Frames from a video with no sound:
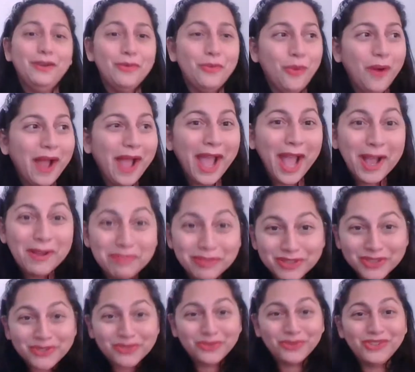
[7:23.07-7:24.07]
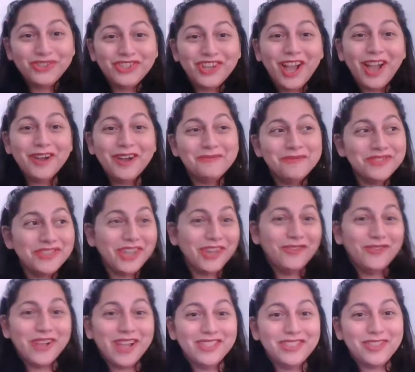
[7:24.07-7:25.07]
What happens to a child when they
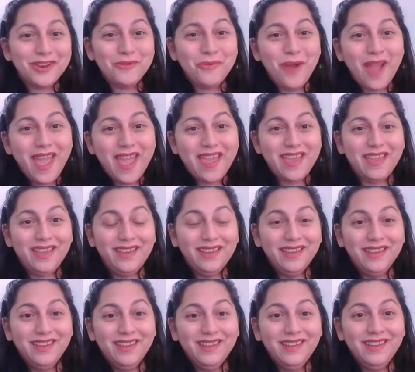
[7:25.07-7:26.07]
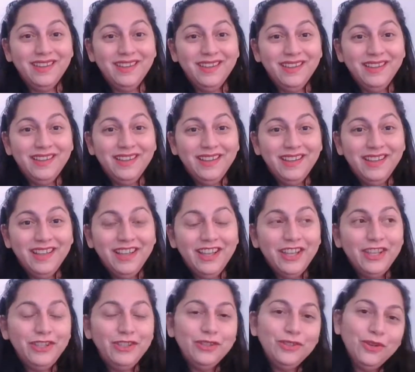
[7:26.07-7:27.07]
don't get their way?
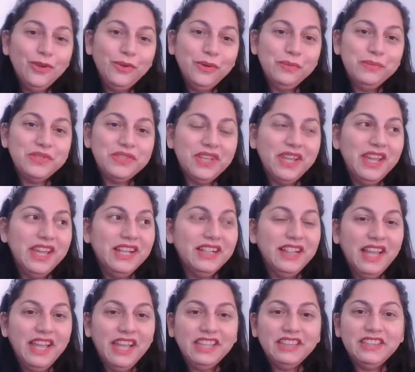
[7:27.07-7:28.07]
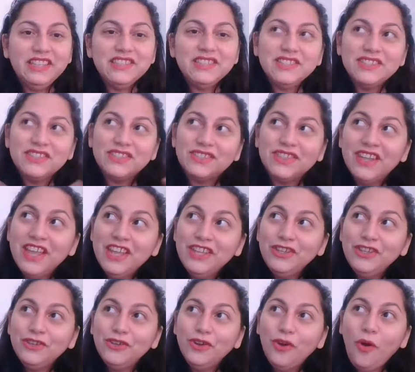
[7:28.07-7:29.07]
You know what I'm saying? Like, this is,
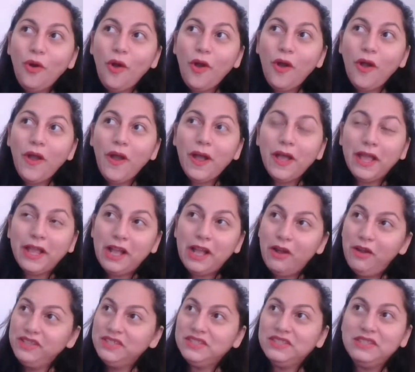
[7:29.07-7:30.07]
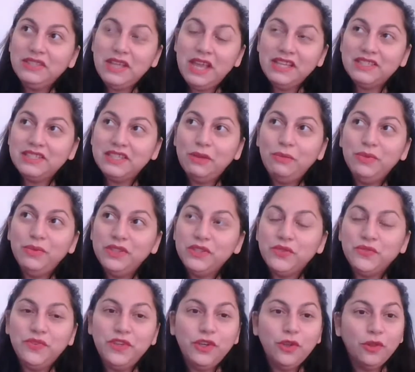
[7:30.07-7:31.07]
like how I said with
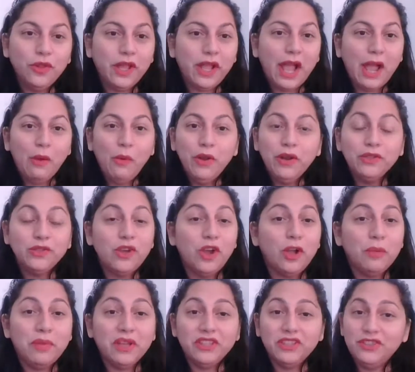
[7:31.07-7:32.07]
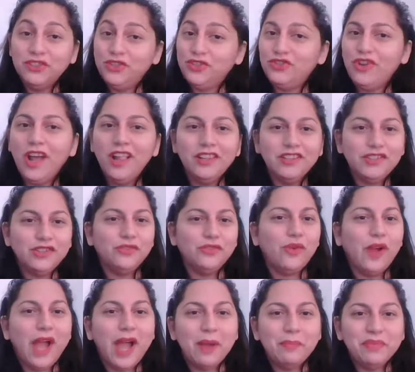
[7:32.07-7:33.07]
this video, like, I want to talk about the astrology of
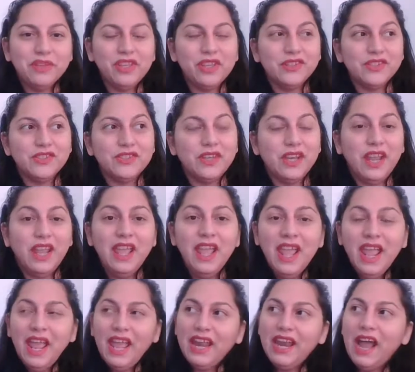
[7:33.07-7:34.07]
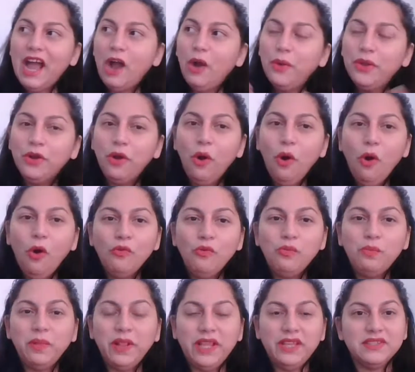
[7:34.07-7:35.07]
what happened yesterday and how it all
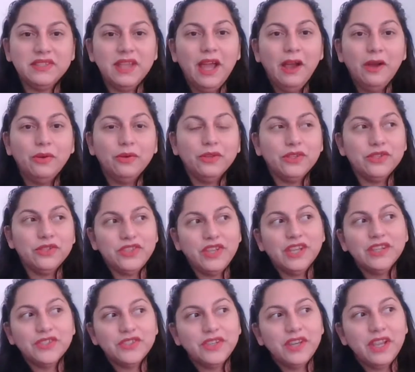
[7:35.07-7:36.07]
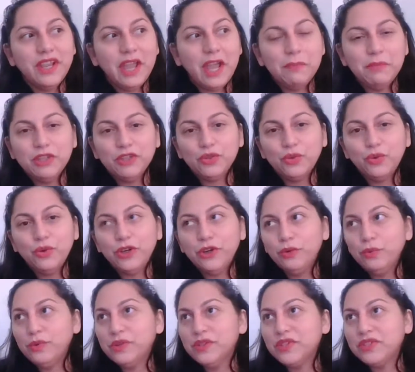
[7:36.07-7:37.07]
plays out. Because yesterday,
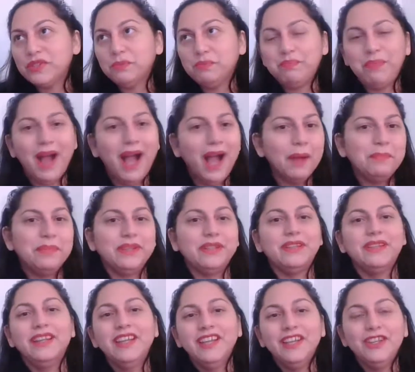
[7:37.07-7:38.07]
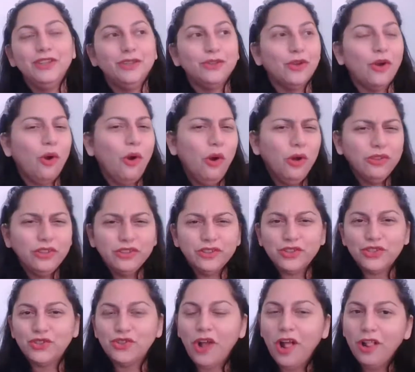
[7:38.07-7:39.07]
Twitter was popping. All the
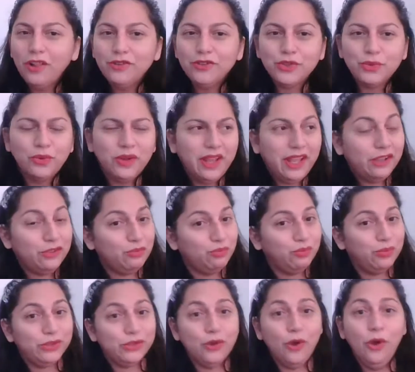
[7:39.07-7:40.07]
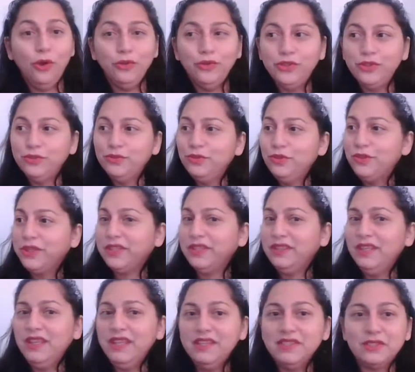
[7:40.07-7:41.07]
astrologers were like, told you, look at
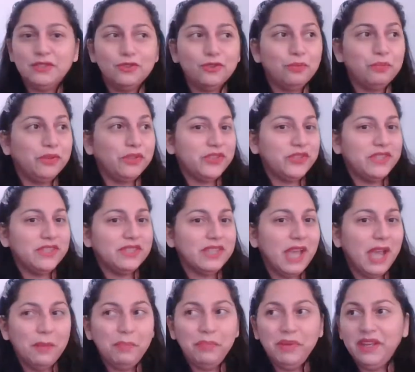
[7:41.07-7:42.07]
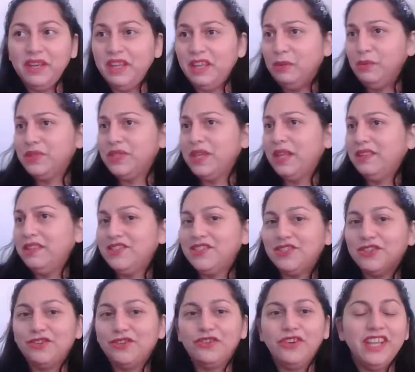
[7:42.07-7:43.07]
this, because this happened and it was at this
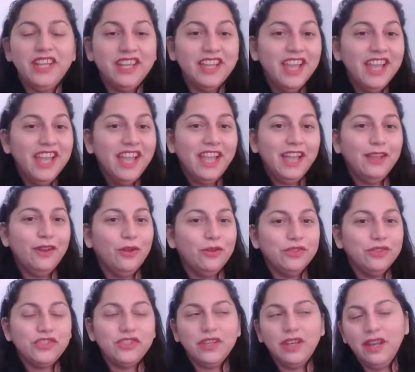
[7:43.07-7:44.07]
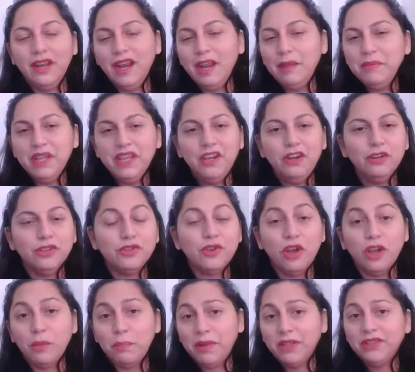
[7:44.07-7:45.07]
degree and all this shit. And I'm not here to
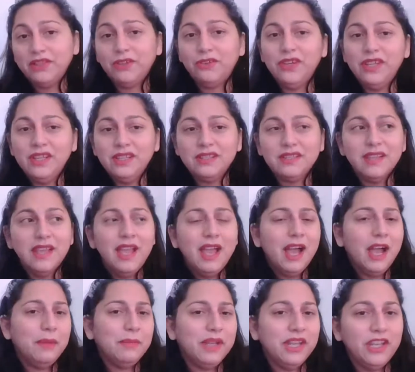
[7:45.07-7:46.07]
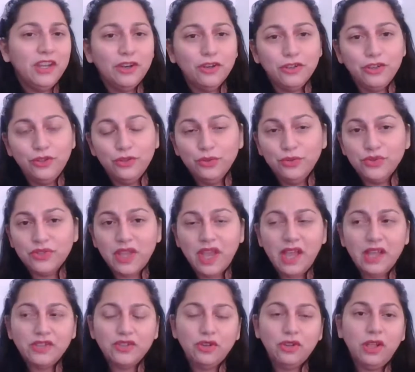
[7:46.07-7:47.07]
talk about degrees. I'm not here to use
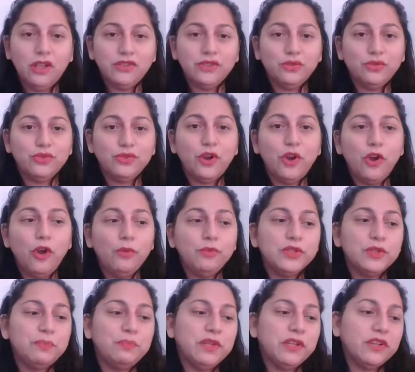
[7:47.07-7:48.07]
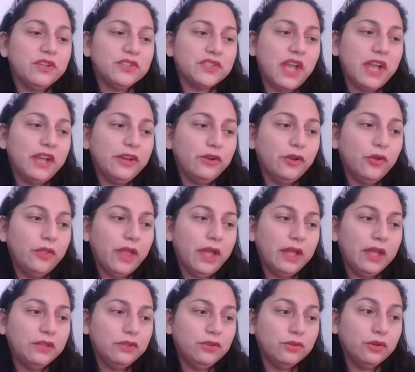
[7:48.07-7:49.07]
astrological terms because I know
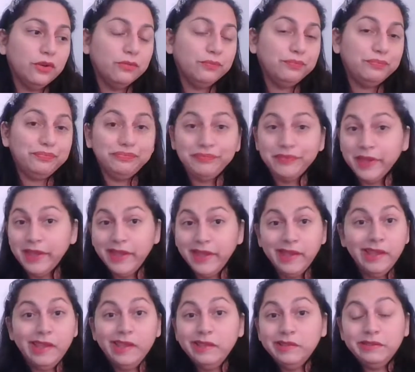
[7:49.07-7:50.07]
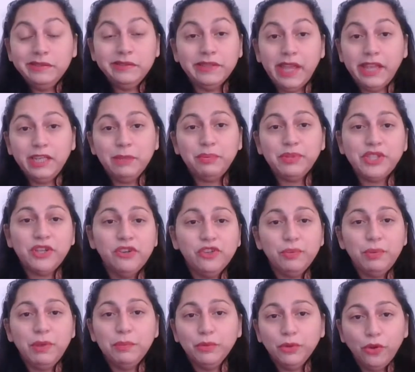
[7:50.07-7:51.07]
that, 90% of the
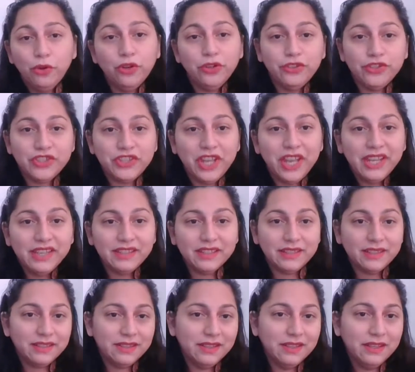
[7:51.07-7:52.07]
people don't understand it.